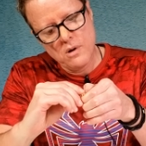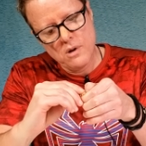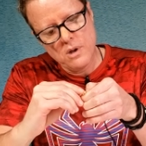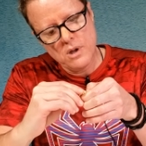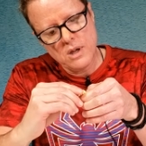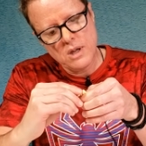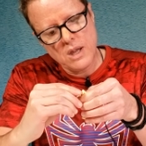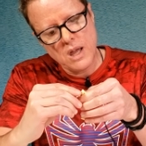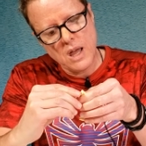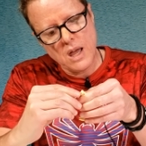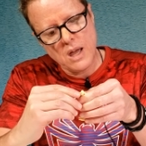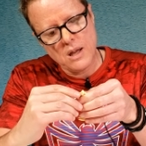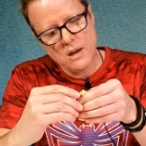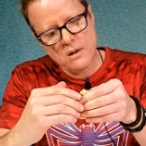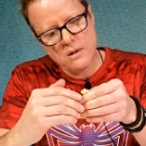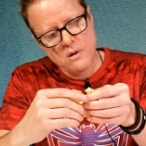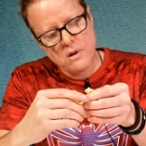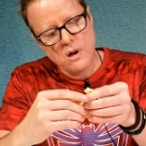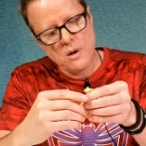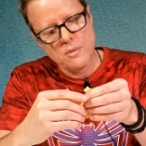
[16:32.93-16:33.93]
He can't.
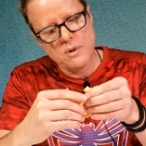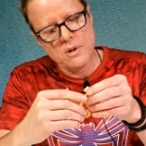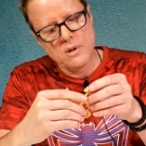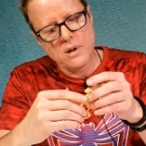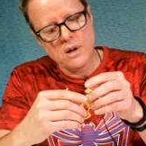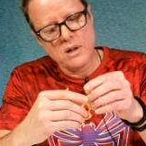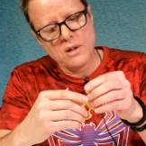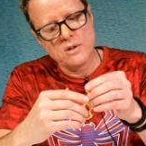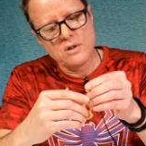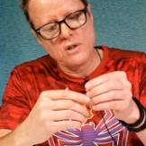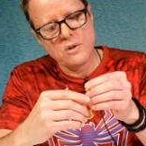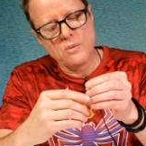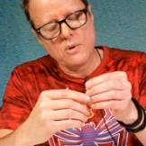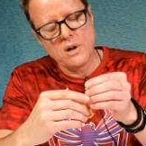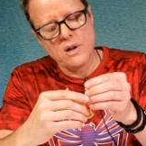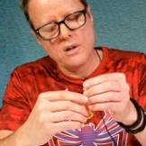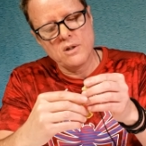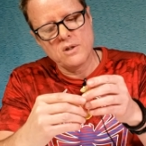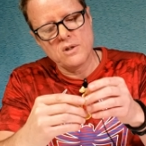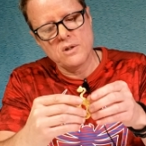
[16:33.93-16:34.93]
I mean, I can see
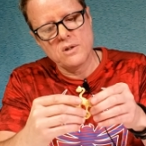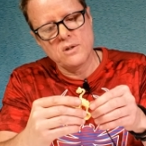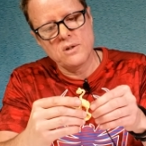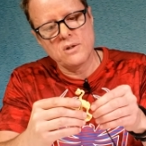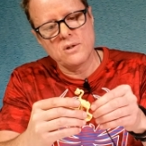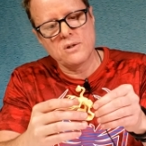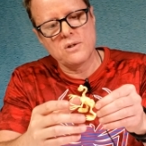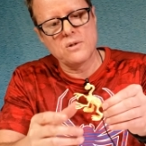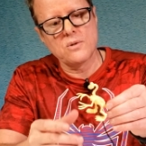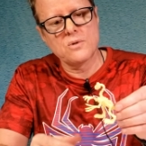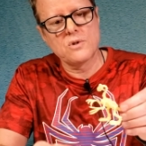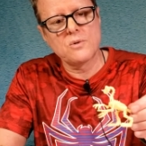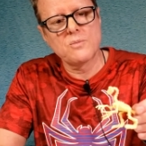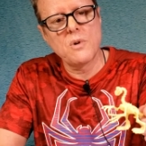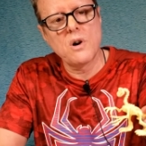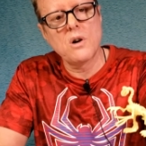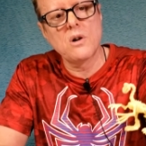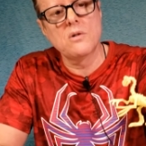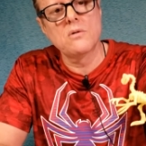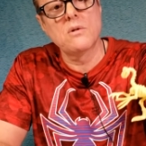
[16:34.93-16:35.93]
why. he's just so
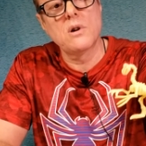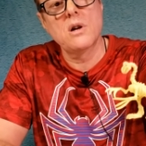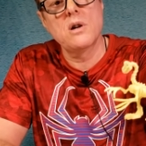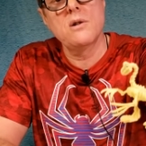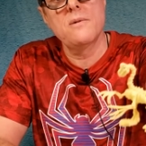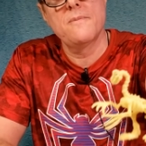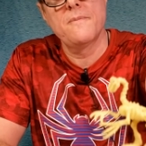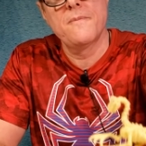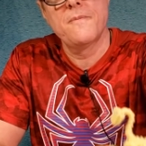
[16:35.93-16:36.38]
small, right?